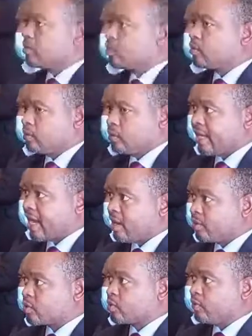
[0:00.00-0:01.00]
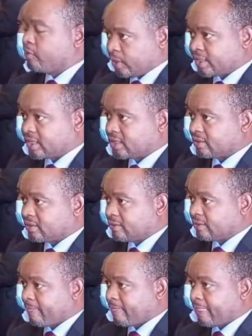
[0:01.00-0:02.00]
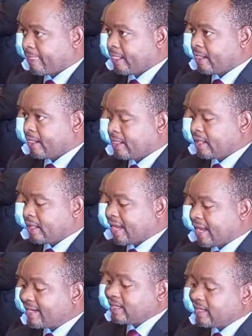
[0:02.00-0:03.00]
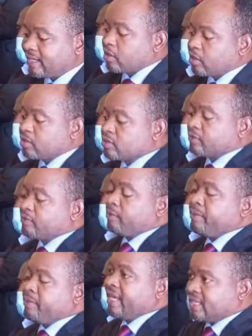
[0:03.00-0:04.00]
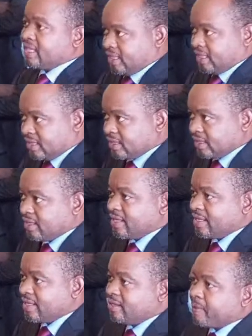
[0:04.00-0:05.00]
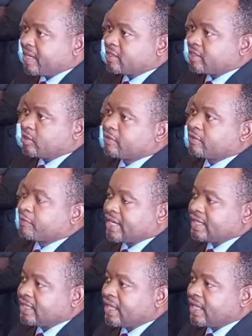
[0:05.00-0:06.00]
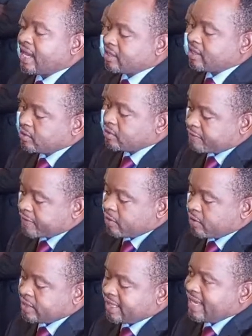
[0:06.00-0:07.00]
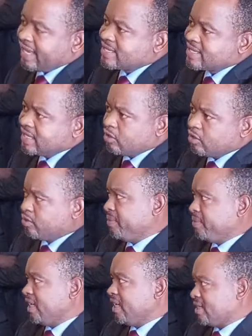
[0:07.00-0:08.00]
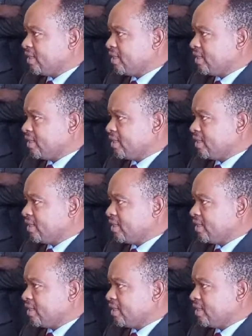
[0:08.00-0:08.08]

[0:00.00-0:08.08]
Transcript: to the House to vote. At the close of nominations, the Patriotic Front had not filed a single nomination.